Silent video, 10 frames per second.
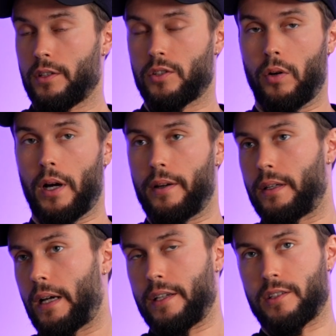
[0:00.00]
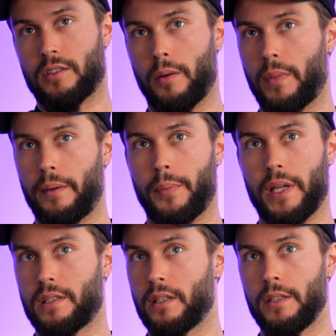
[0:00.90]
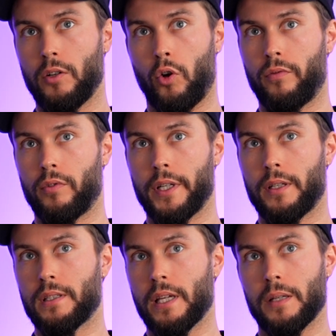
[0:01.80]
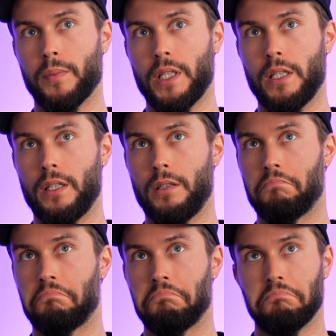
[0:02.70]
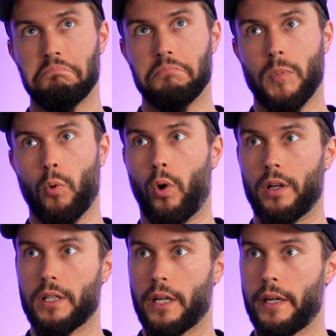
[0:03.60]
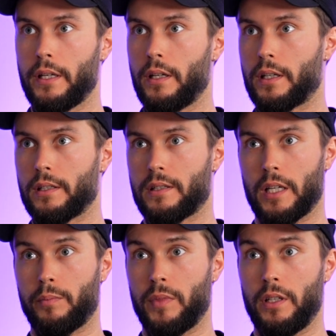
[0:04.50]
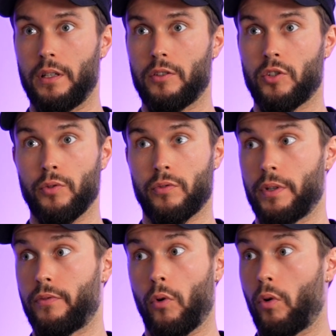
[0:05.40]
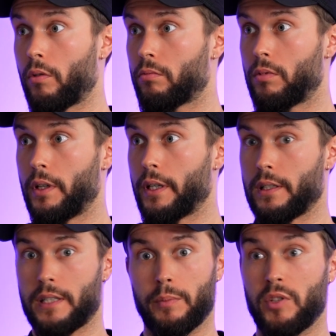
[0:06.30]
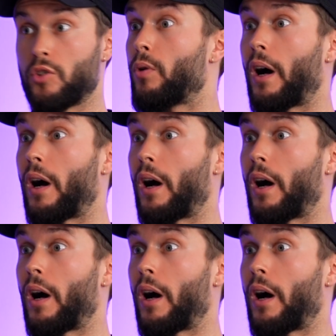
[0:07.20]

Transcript: So I, I some, I basically over. It could take me one day. It could take me two, three, four. Mm-hmm. It could mm-hmm. take me two